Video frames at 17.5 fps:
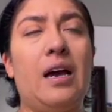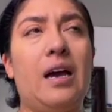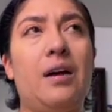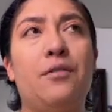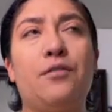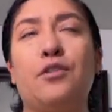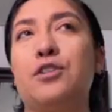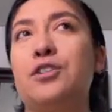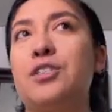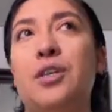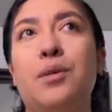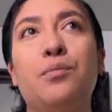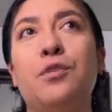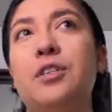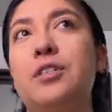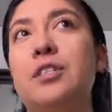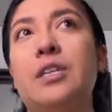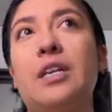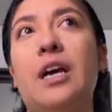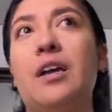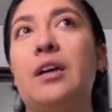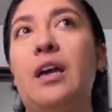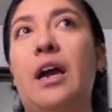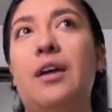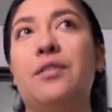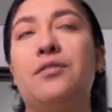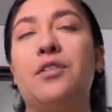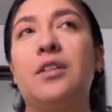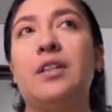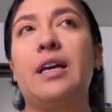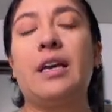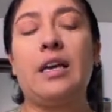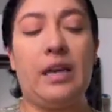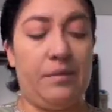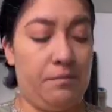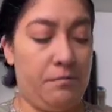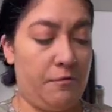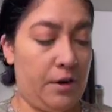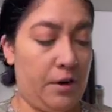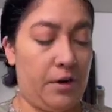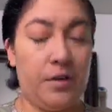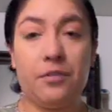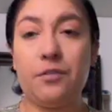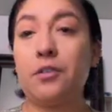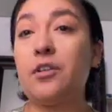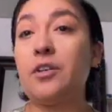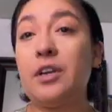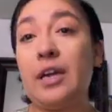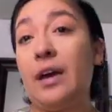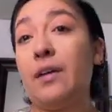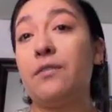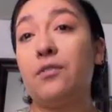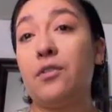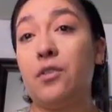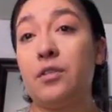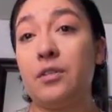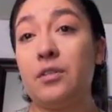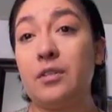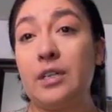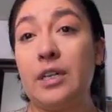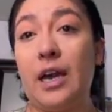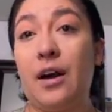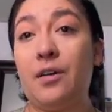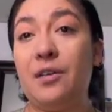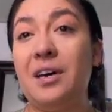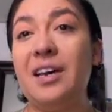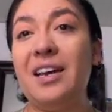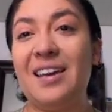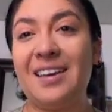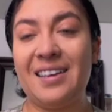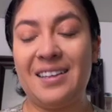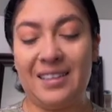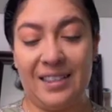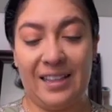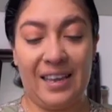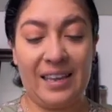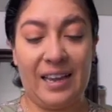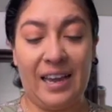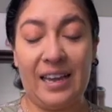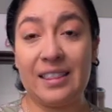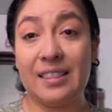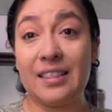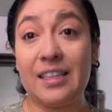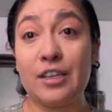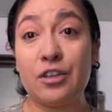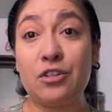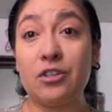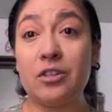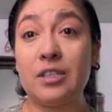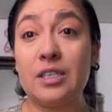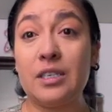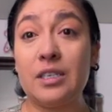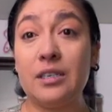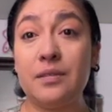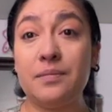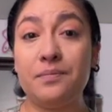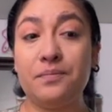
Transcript: for some reason I feel like I'm very forgetful now. Like, I literally